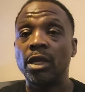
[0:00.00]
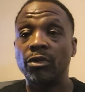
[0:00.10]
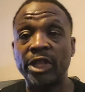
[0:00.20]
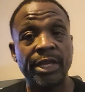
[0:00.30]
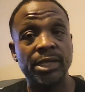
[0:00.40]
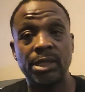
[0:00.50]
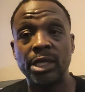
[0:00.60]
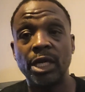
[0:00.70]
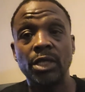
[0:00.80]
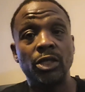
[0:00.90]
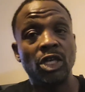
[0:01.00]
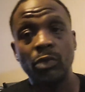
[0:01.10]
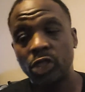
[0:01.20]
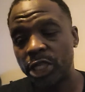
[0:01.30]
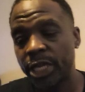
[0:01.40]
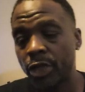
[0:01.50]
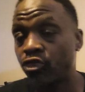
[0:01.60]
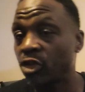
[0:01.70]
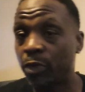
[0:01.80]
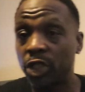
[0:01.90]
You think it's done, double check or
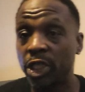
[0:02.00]
triple